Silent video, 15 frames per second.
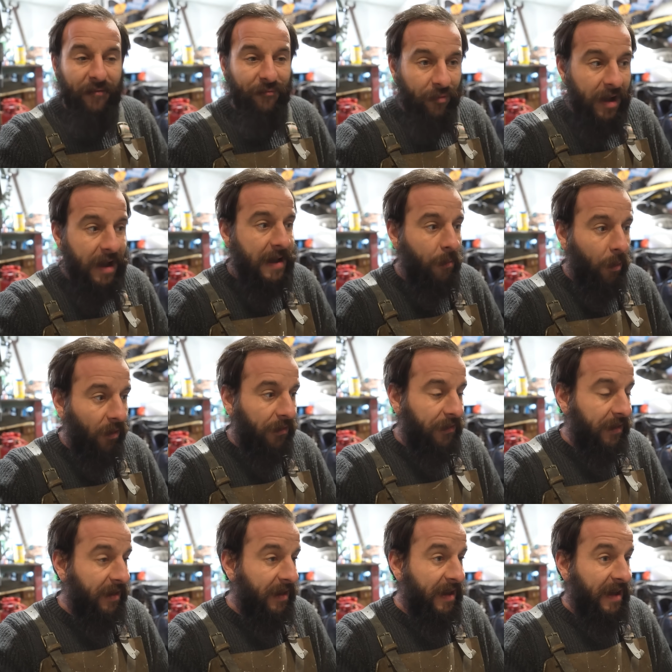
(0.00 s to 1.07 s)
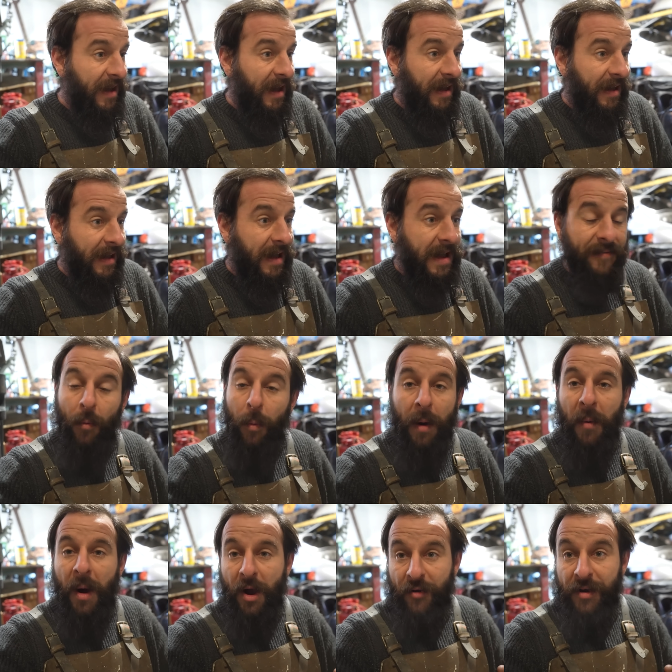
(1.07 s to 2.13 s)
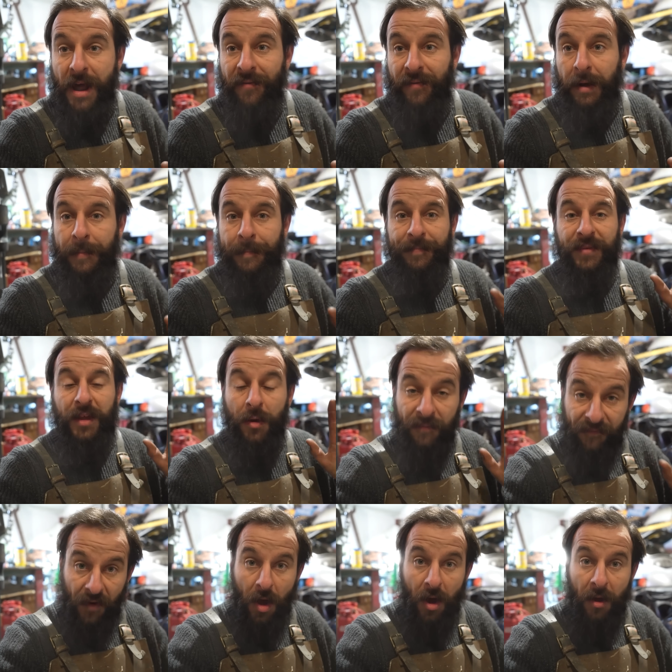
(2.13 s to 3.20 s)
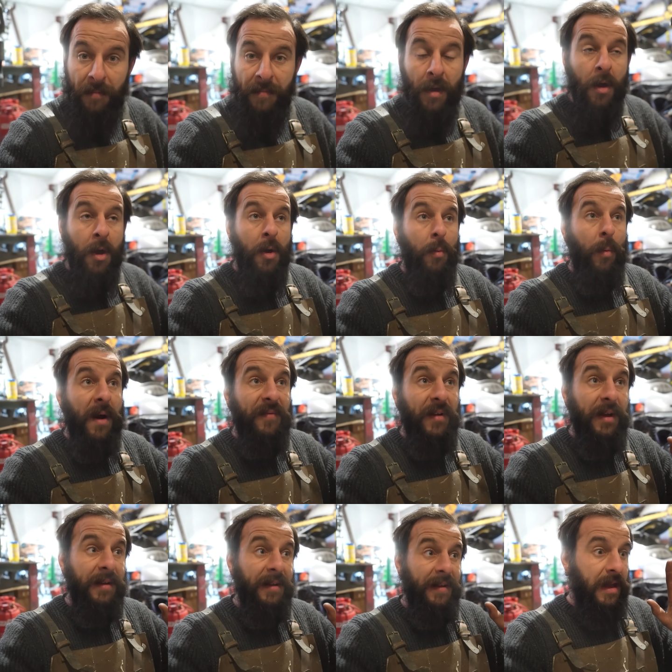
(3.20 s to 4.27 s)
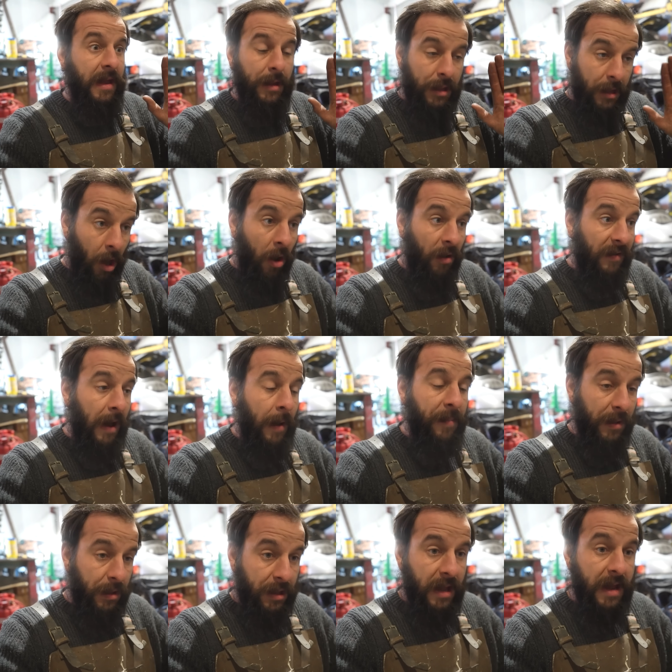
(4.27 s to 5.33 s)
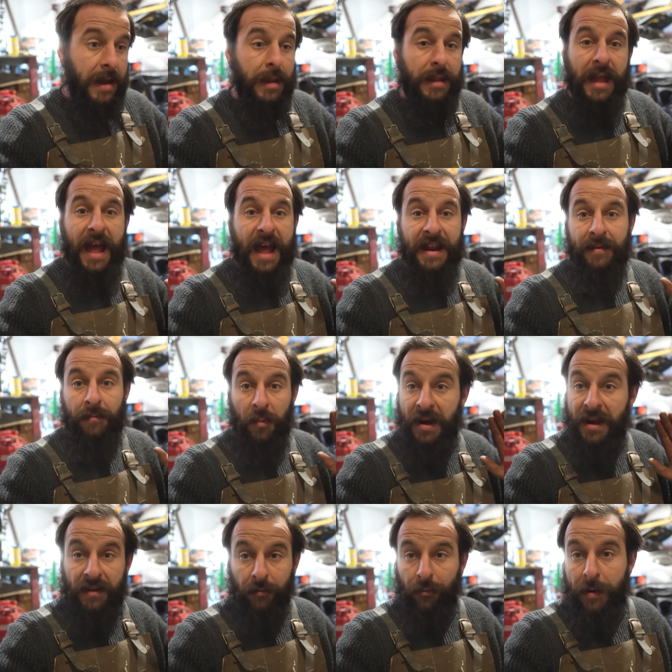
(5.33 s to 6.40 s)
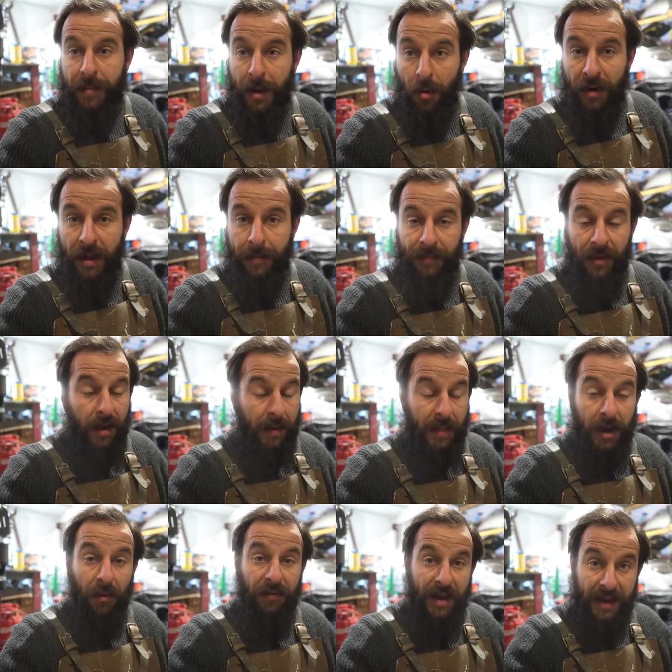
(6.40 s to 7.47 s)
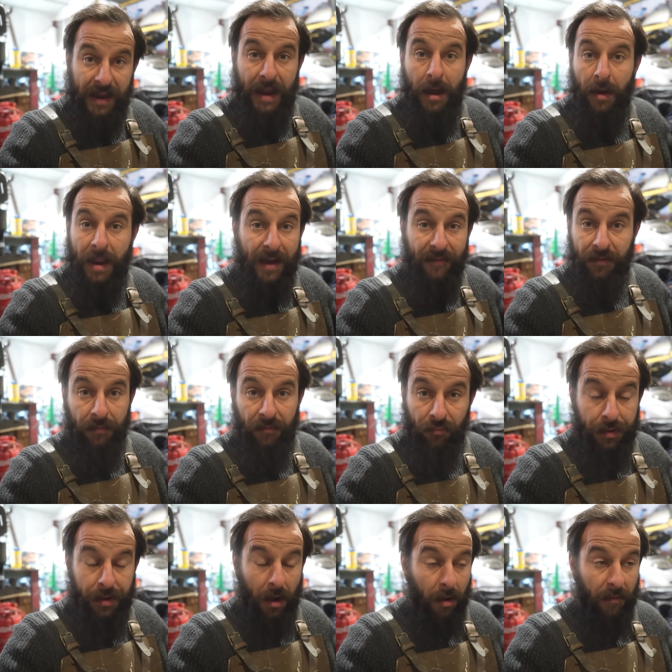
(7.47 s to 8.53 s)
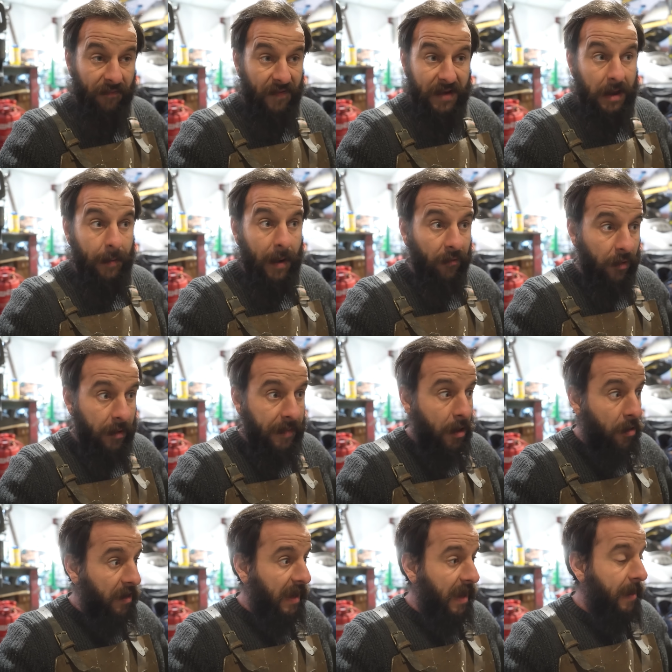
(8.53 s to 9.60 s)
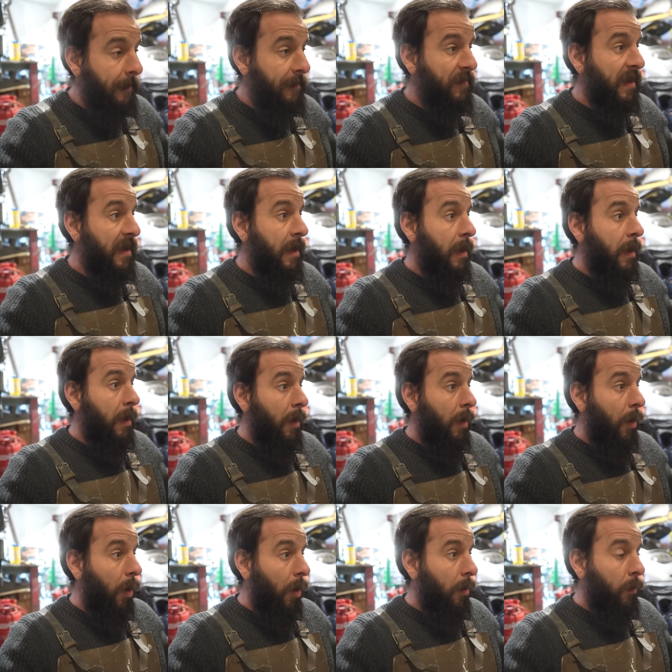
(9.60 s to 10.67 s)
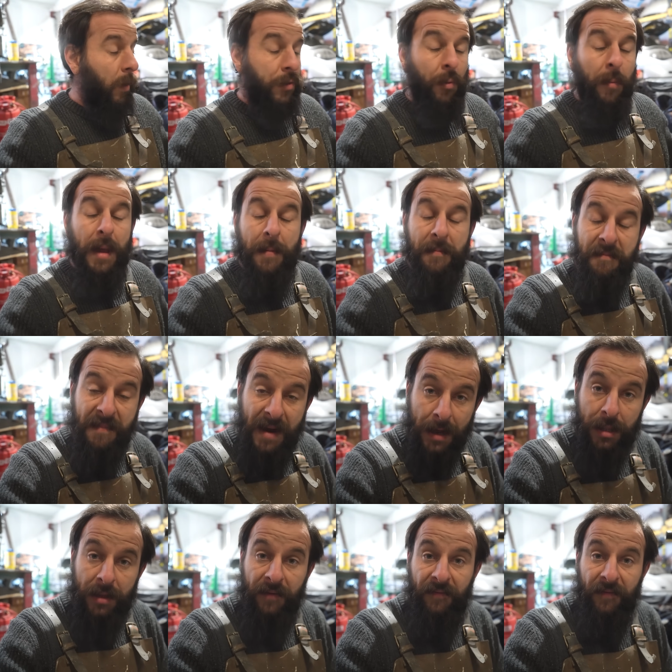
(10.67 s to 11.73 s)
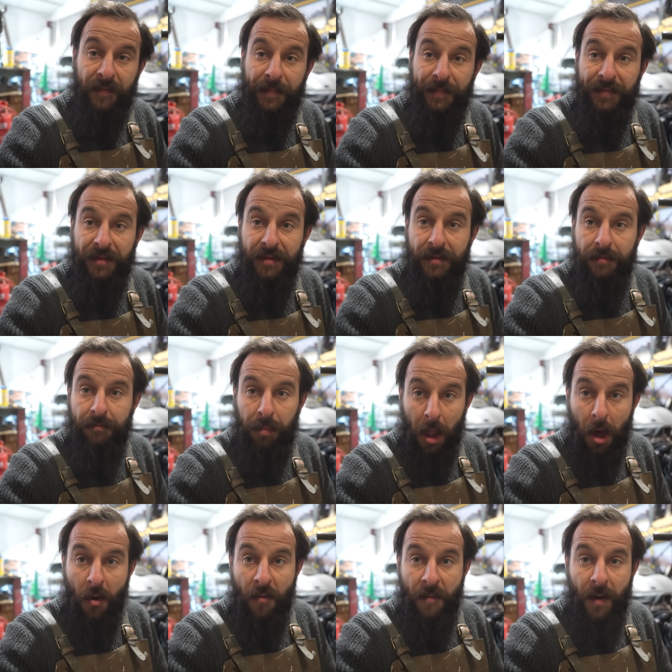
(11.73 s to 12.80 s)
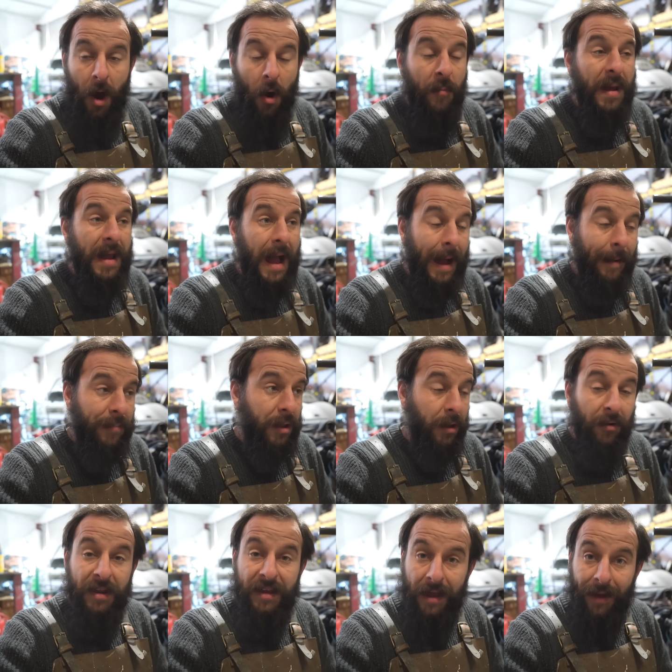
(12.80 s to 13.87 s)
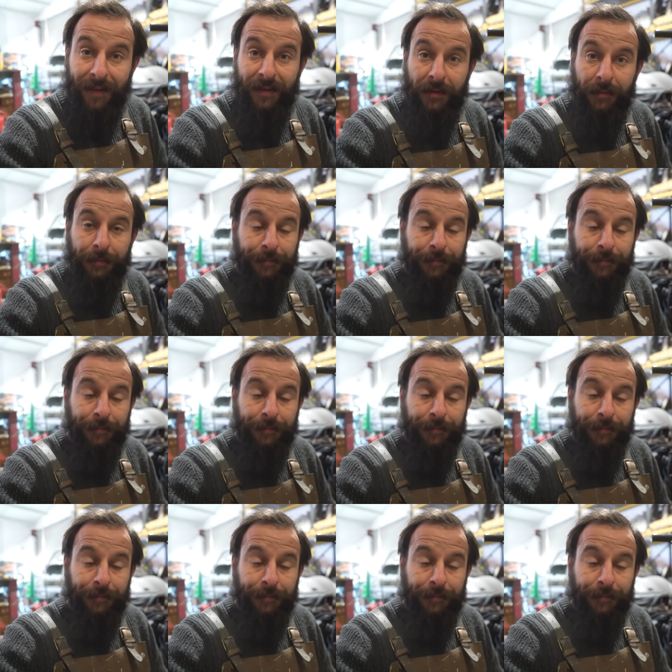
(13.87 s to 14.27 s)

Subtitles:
really want to, either one way or another, confirm whether it's locked up, it's seized, and we need to rebuild it, and then I'll take it out and have to start thinking about rebuilding it, which will be a massive blow. I'll be absolutely gutted.